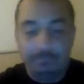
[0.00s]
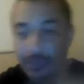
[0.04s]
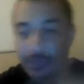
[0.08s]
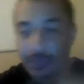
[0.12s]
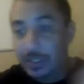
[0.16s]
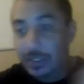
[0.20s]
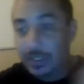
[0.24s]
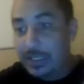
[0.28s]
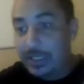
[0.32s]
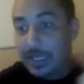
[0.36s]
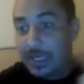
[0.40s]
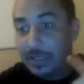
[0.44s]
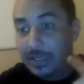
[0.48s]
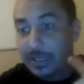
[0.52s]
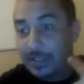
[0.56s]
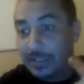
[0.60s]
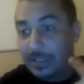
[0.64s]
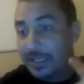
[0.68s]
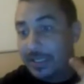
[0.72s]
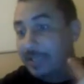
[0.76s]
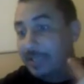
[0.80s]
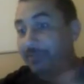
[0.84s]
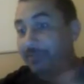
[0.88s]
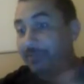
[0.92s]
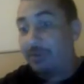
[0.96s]
really not
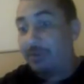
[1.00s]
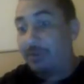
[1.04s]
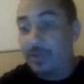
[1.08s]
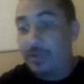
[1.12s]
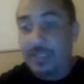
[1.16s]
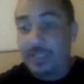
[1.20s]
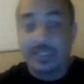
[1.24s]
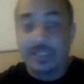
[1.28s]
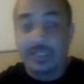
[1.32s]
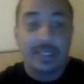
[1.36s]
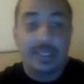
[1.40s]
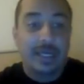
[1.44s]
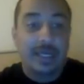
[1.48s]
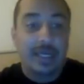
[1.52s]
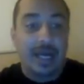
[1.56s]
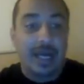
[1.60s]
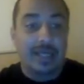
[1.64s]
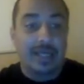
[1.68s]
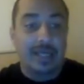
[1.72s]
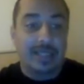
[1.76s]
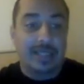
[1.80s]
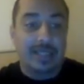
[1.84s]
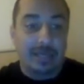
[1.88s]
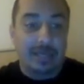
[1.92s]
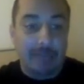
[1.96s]
it's not the focus
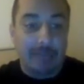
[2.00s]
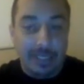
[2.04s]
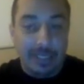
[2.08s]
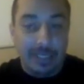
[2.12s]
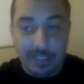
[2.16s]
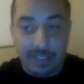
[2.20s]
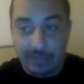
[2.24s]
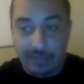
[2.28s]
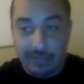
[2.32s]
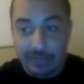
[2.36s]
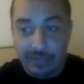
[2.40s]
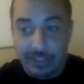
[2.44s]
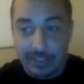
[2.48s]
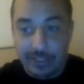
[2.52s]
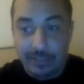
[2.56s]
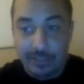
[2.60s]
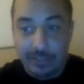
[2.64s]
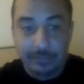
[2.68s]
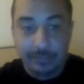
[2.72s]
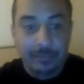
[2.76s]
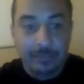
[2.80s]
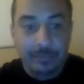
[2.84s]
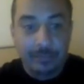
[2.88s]
on paid stuff is.